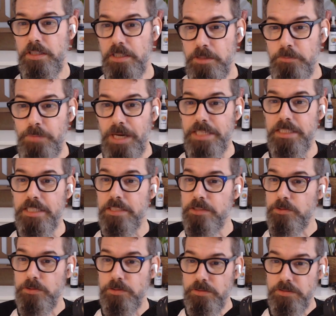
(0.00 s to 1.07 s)
my
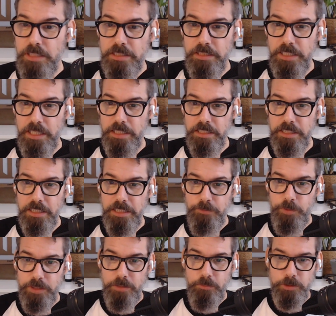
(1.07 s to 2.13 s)
issues and
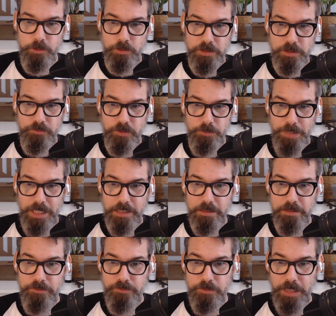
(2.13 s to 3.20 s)
what I was using for
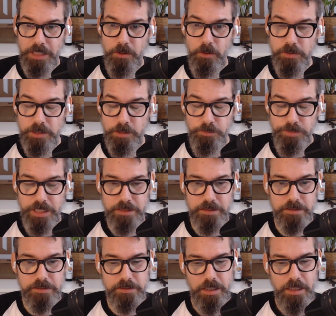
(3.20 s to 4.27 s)
my coaching
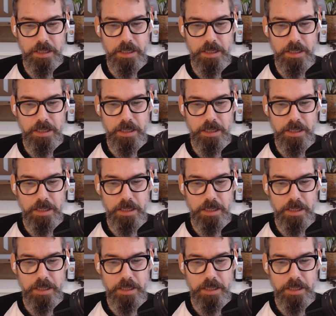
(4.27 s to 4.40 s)
practice.